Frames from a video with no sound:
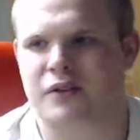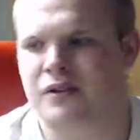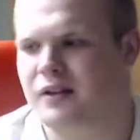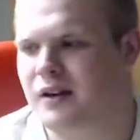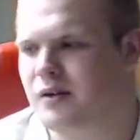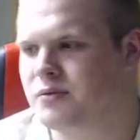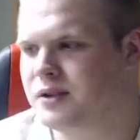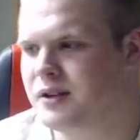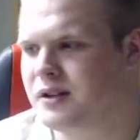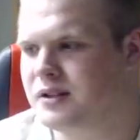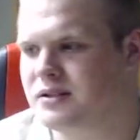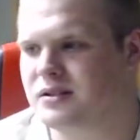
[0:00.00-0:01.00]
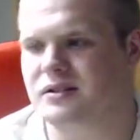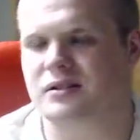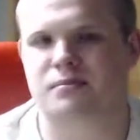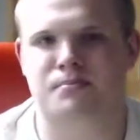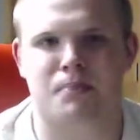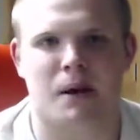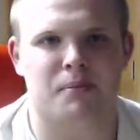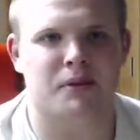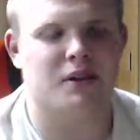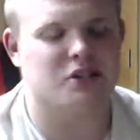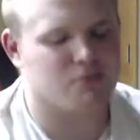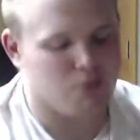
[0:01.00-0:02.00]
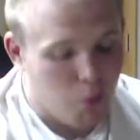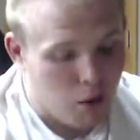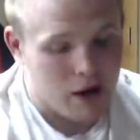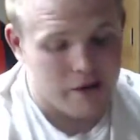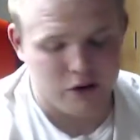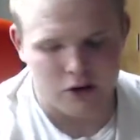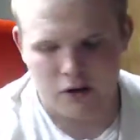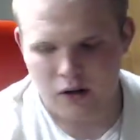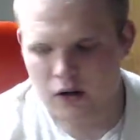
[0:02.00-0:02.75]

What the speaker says: they're not really indigenous population, but whatever.